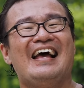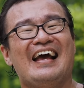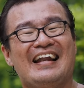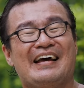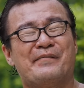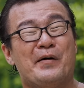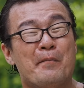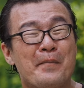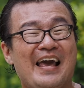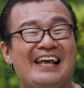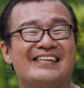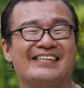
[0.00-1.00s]
and I'm
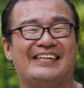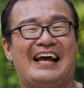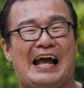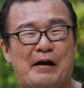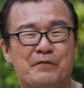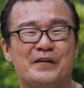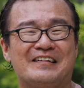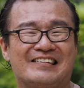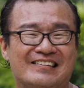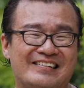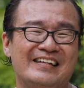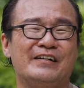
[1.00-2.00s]
amazed at every
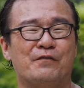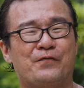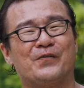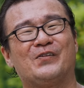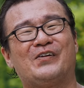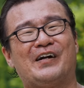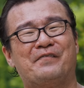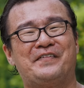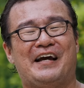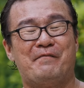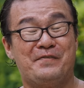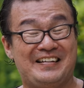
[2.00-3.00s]
single photograph
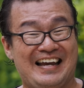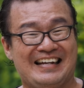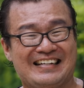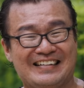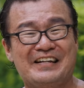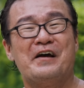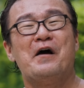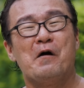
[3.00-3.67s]
that I'm taken